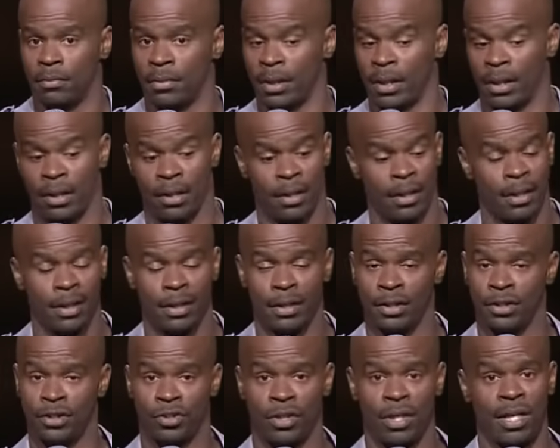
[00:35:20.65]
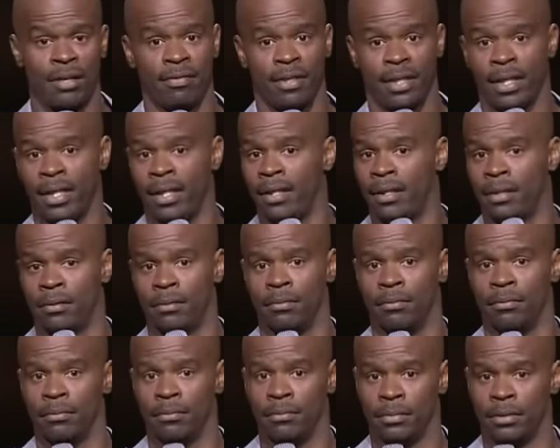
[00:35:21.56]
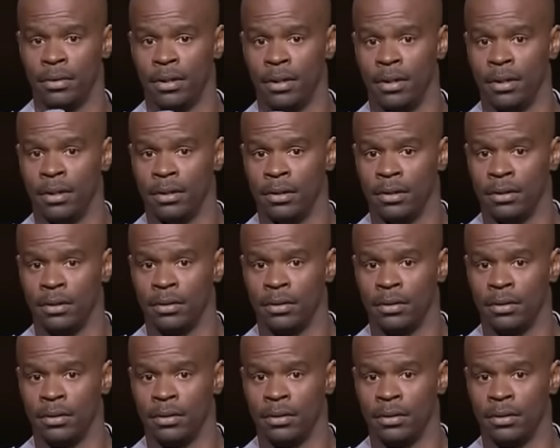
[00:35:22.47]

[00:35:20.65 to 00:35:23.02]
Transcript: I'm like, yeah, I didn't drive a kingdom. Yeah.